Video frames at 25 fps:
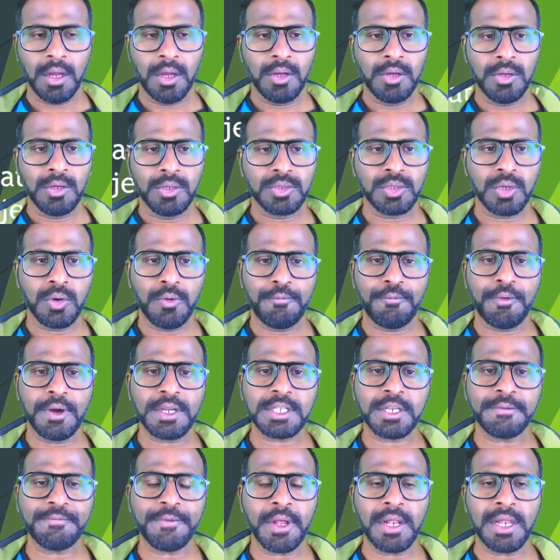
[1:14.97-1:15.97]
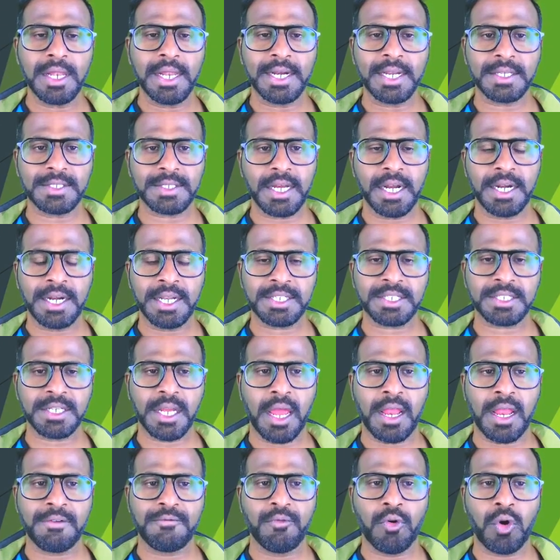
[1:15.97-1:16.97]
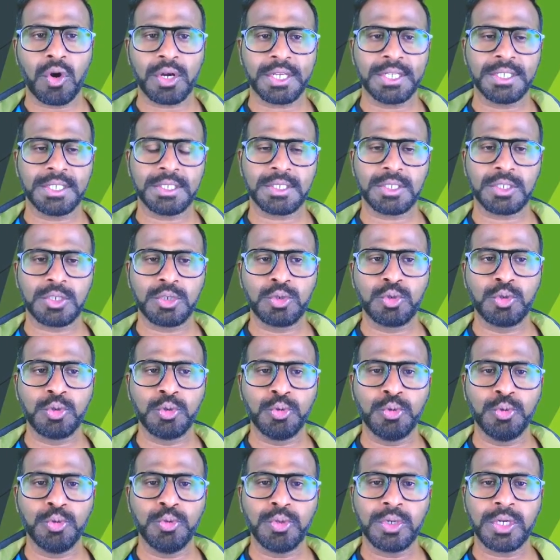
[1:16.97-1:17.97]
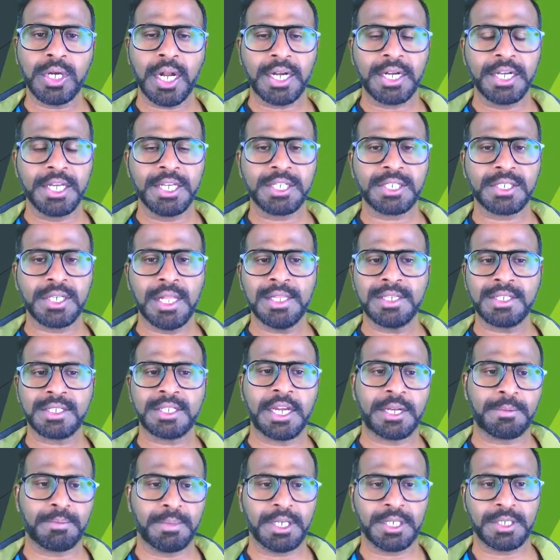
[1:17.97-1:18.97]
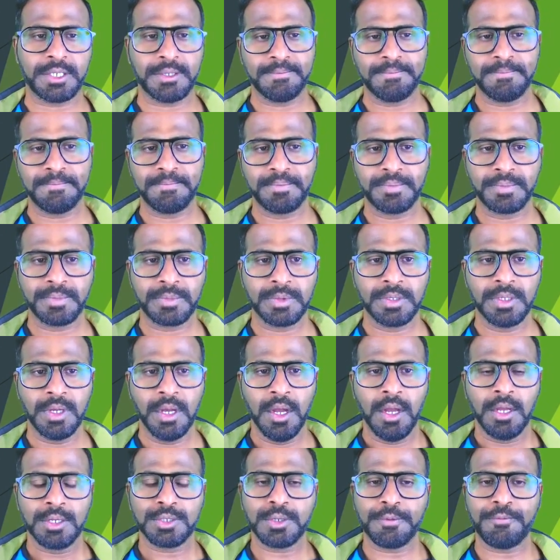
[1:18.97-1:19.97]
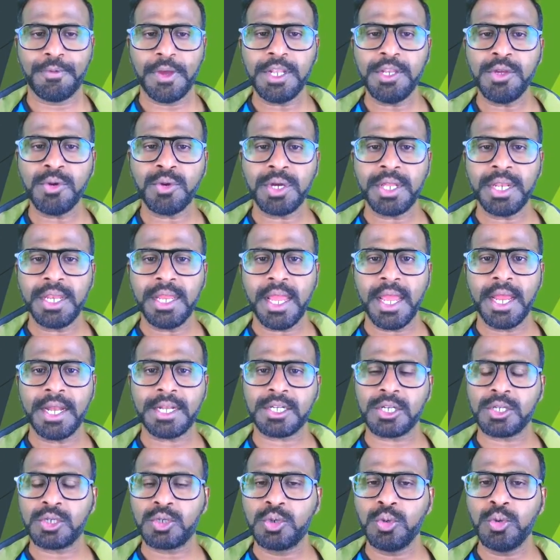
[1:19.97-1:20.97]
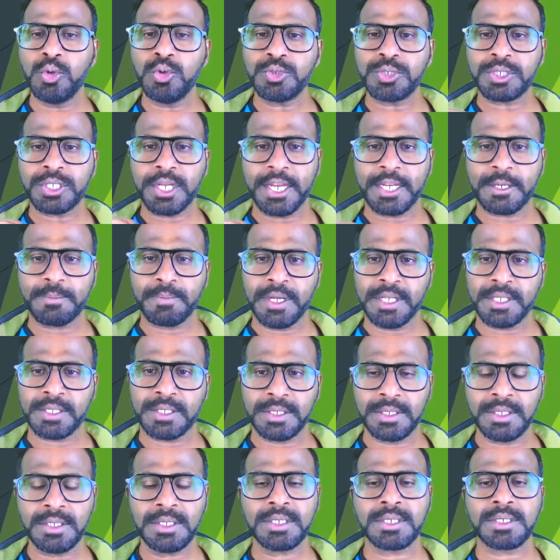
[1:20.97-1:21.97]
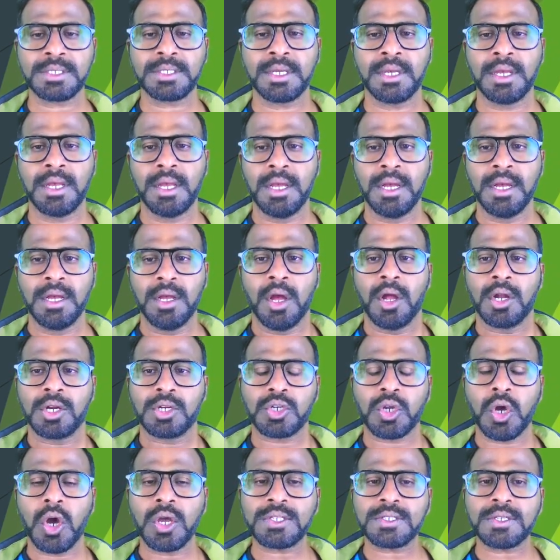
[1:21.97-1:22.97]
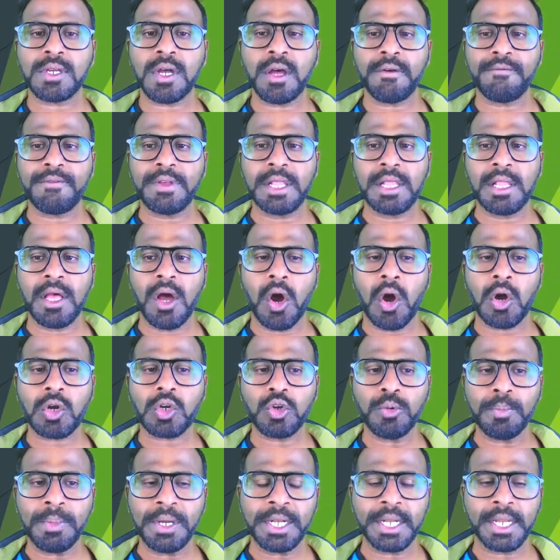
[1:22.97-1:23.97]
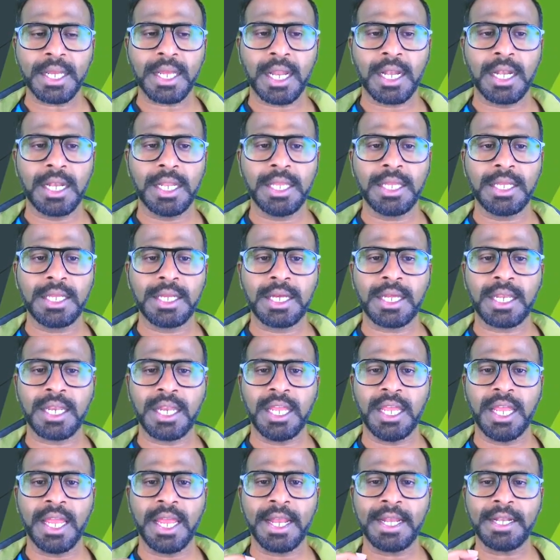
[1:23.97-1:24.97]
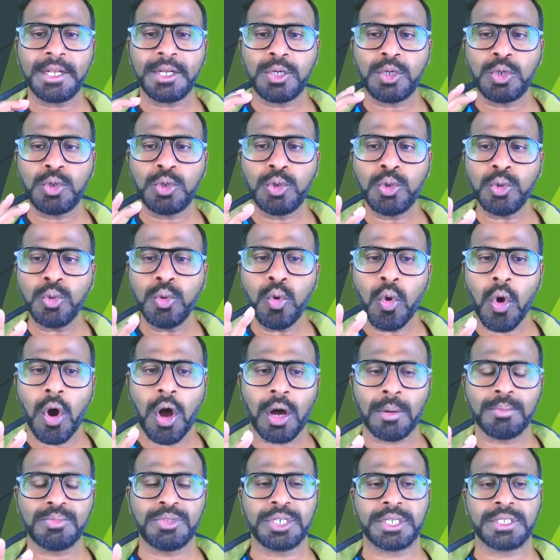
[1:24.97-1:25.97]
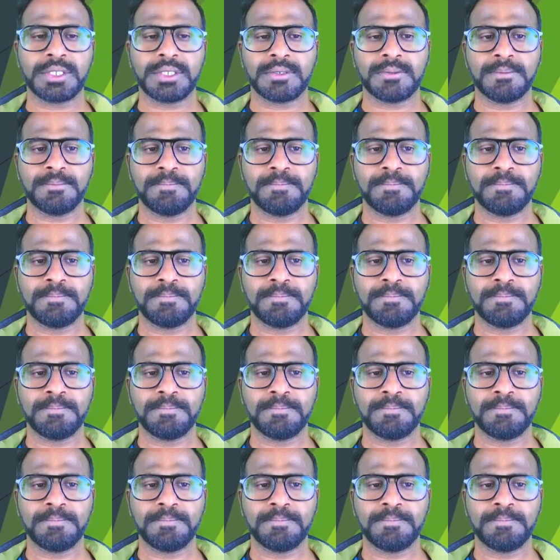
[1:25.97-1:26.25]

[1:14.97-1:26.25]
So first of all, let us understand what is do conditional statement. So when you create do statements, Tosca will automatically create two objects.